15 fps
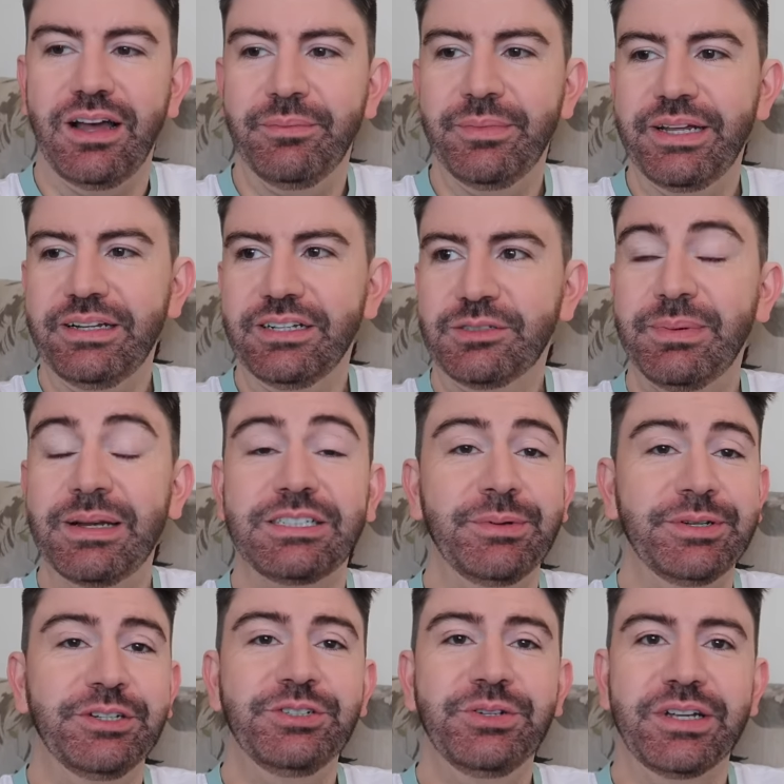I mean, especially
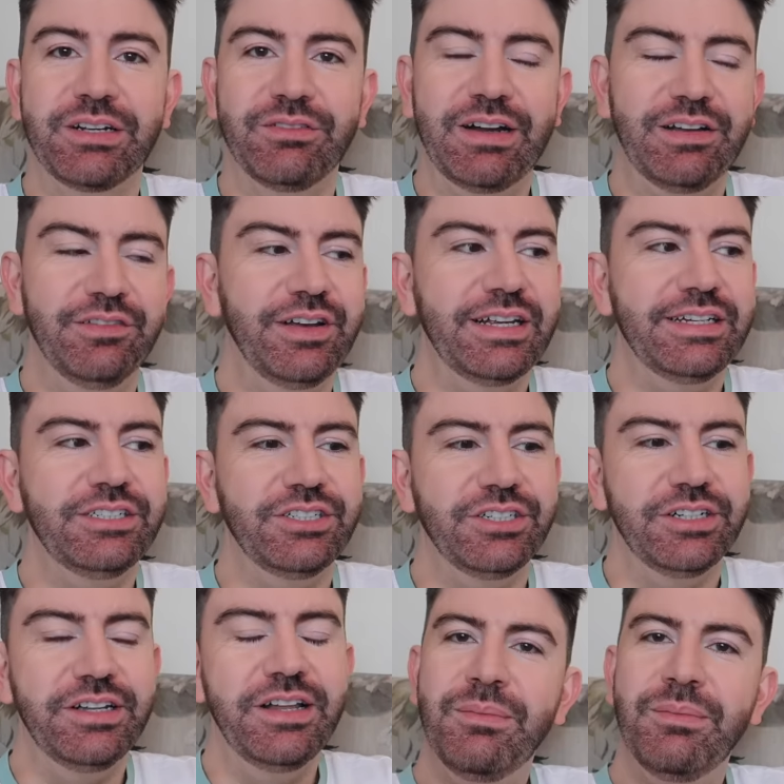when you're doing your renovation.